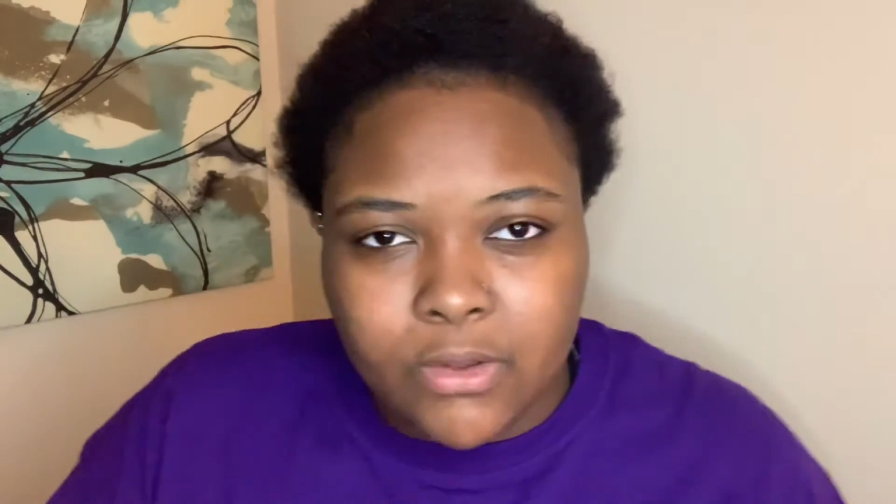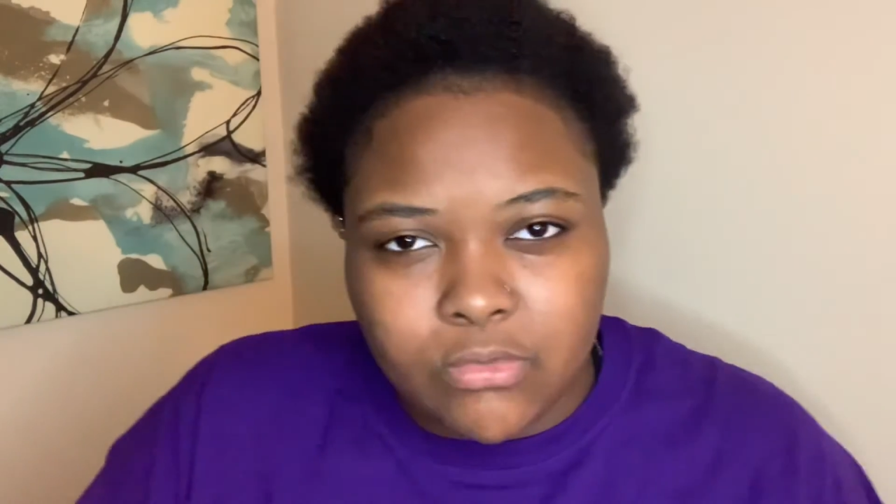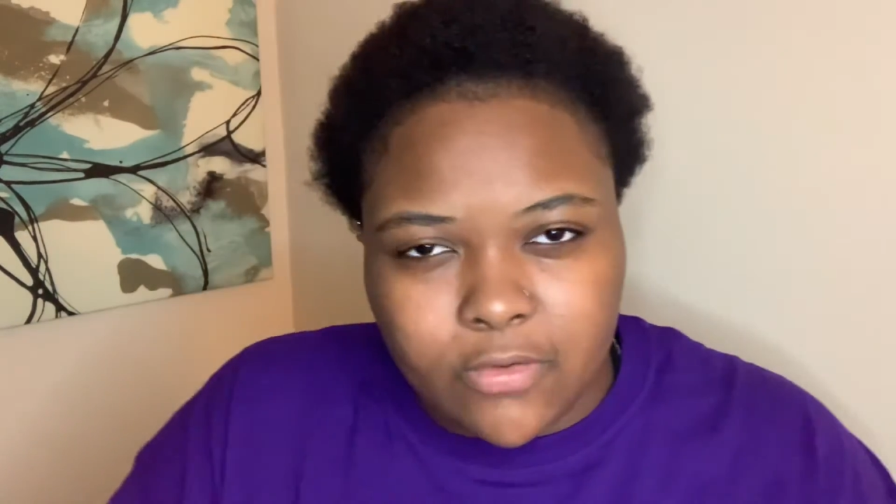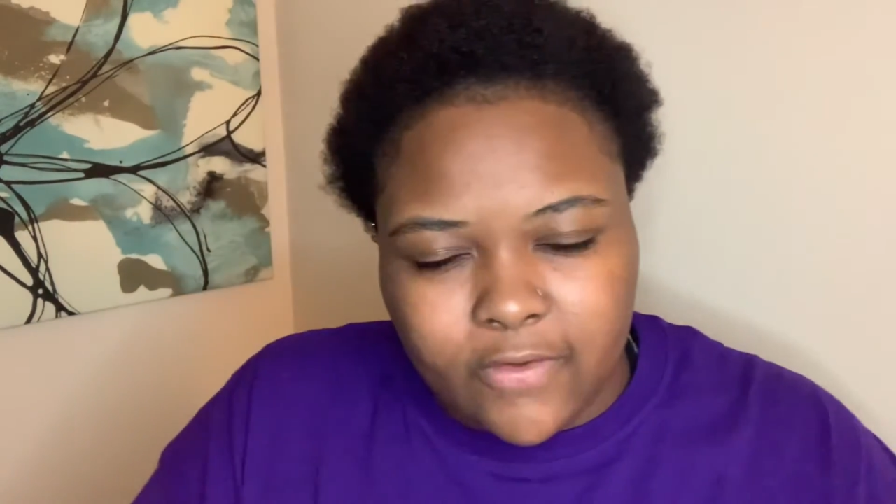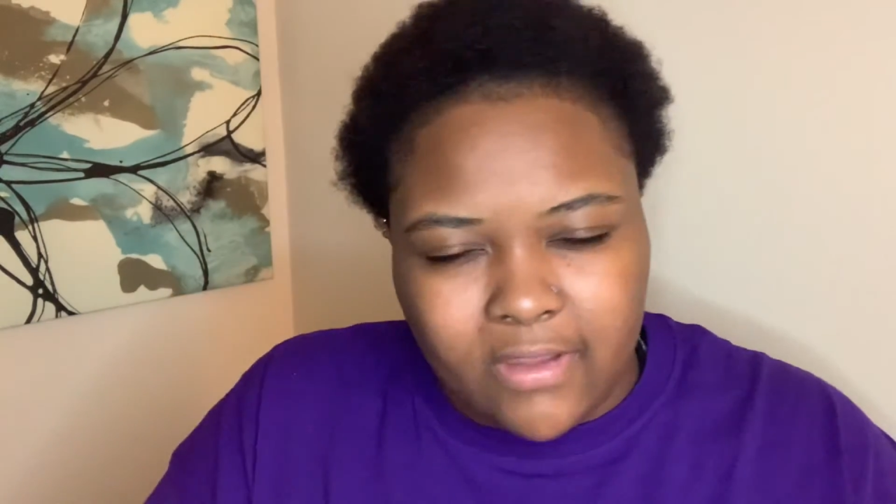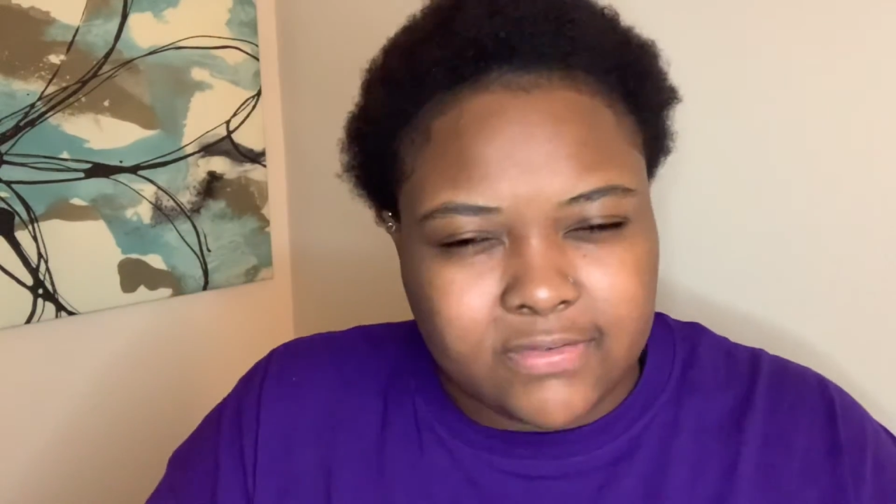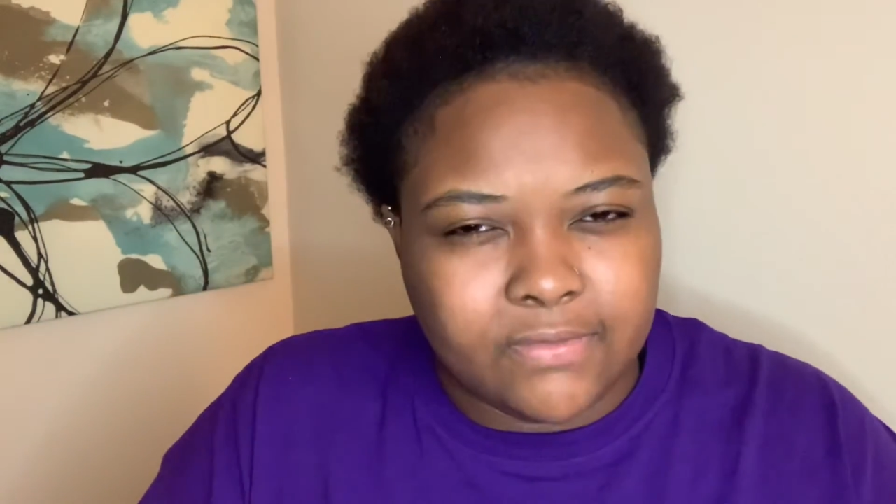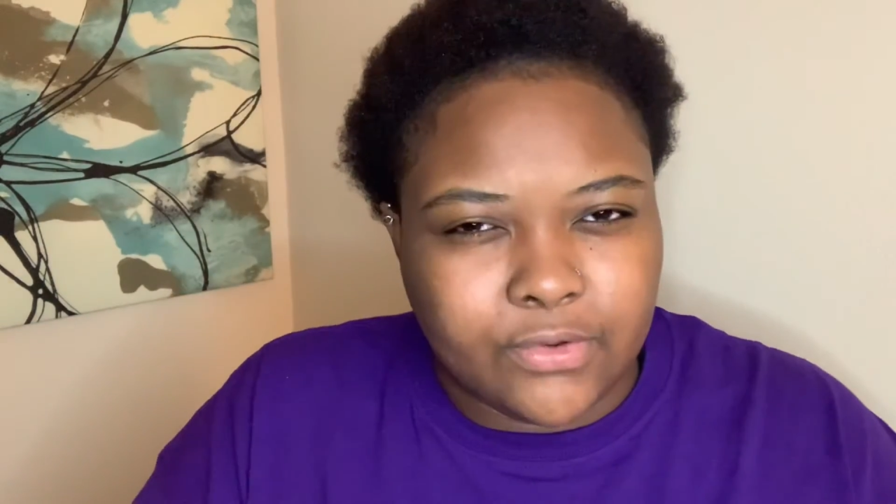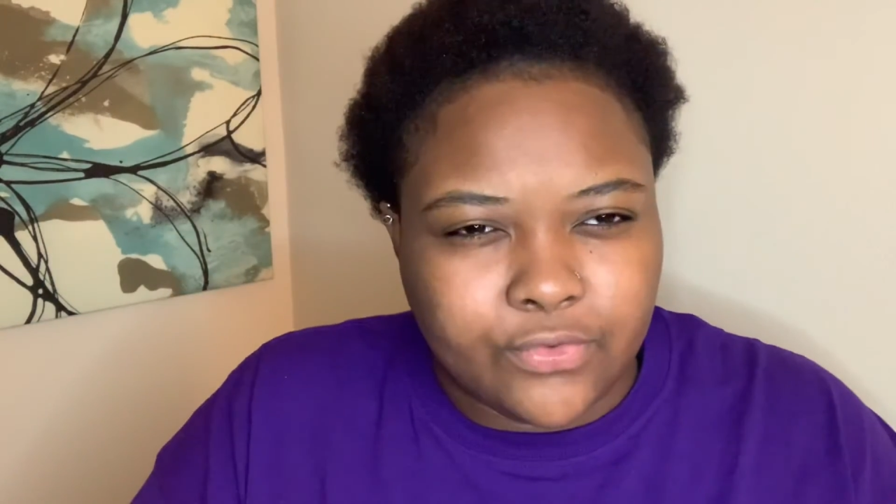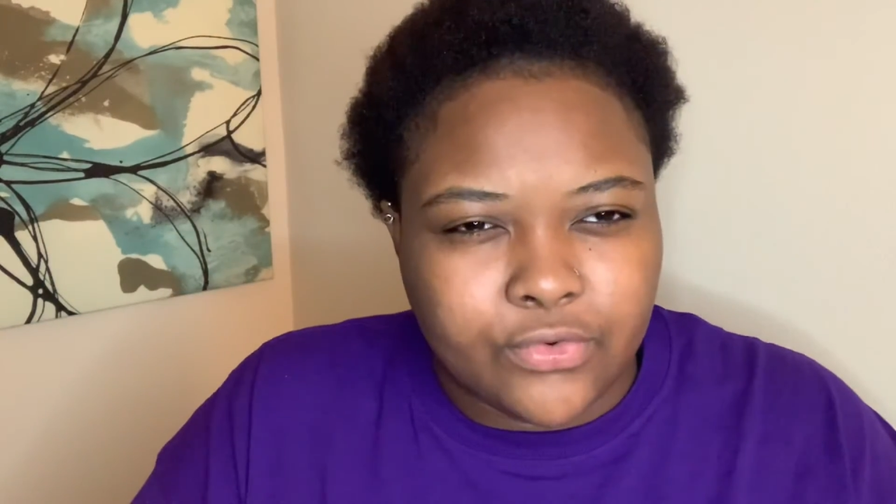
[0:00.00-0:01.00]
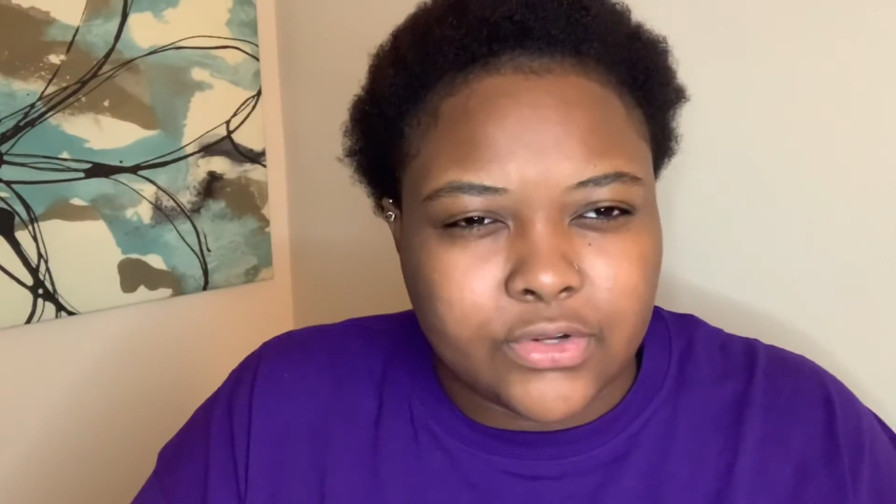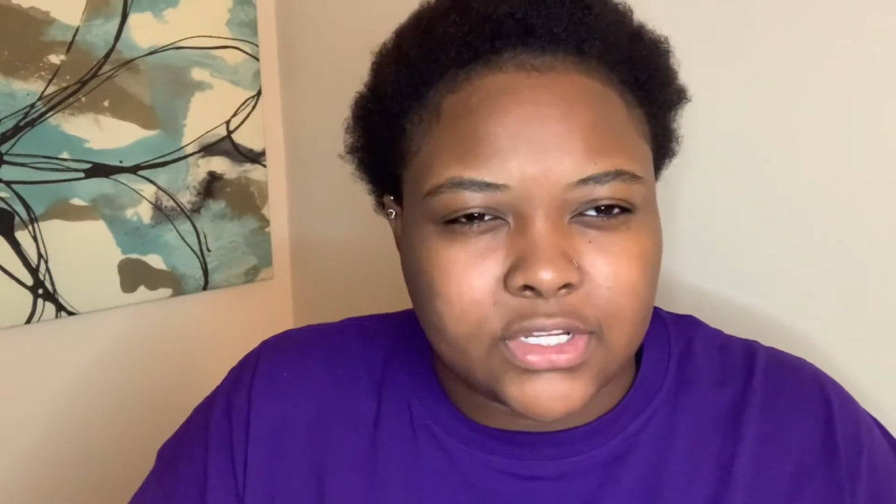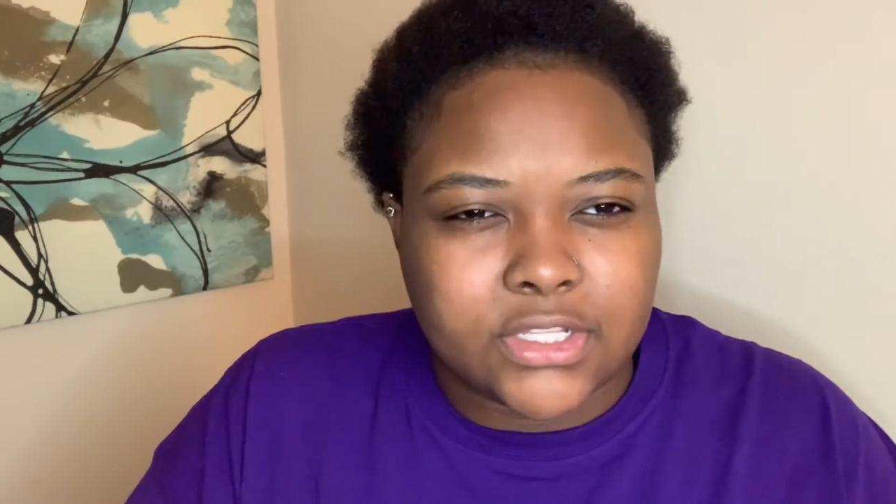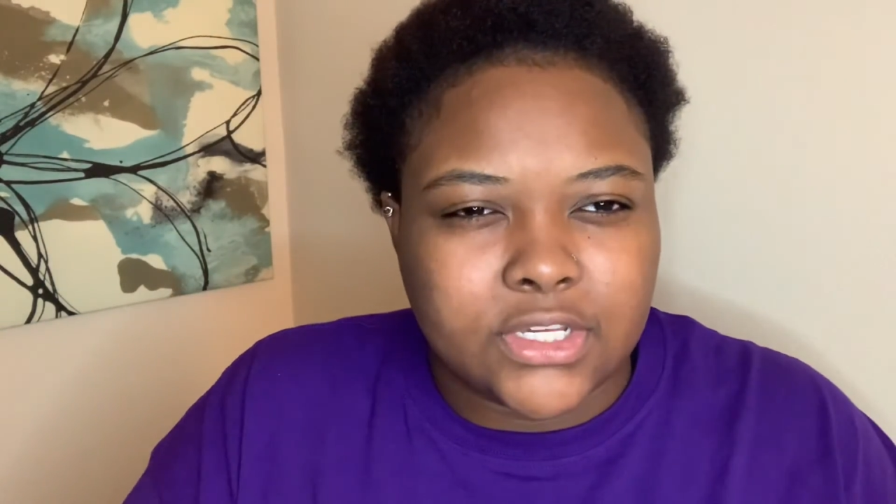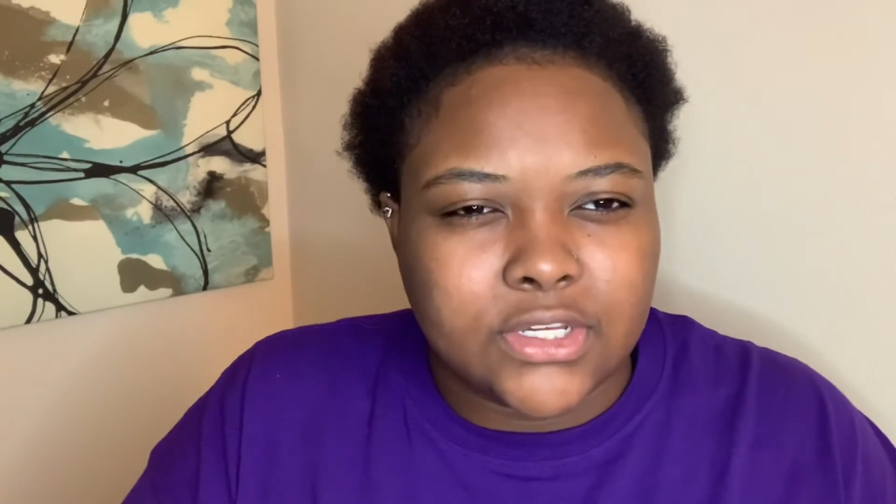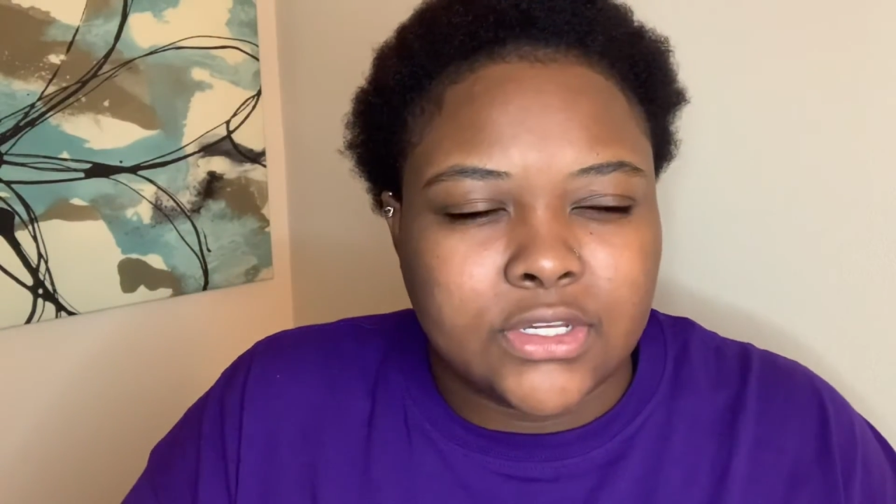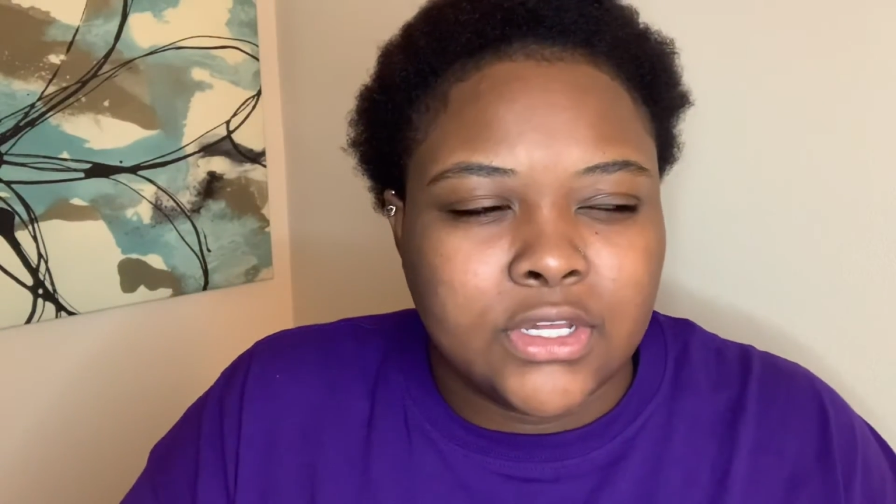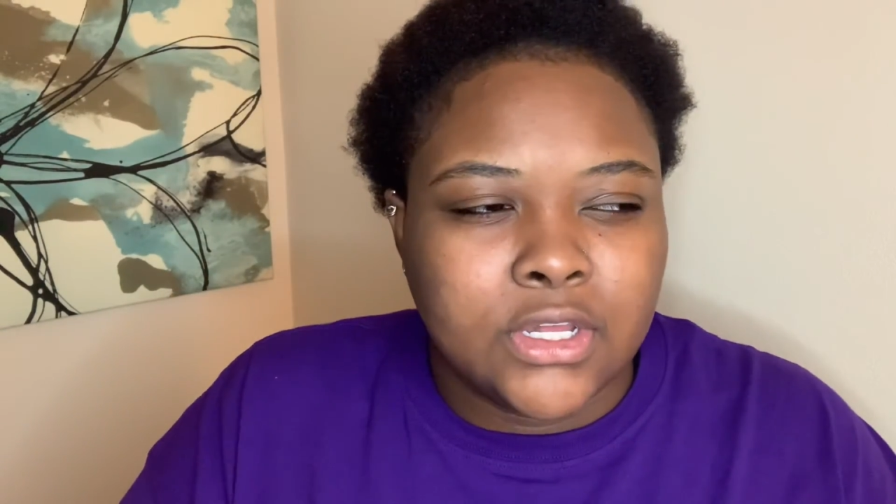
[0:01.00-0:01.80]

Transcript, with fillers: what, 574s, I think.